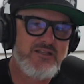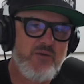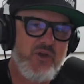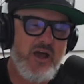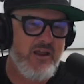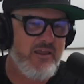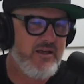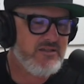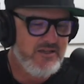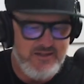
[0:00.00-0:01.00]
something out of
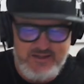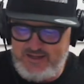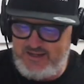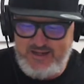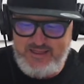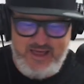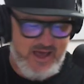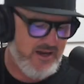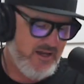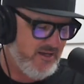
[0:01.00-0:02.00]
this.
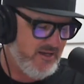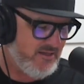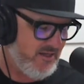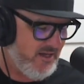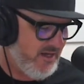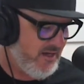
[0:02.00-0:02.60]
That is the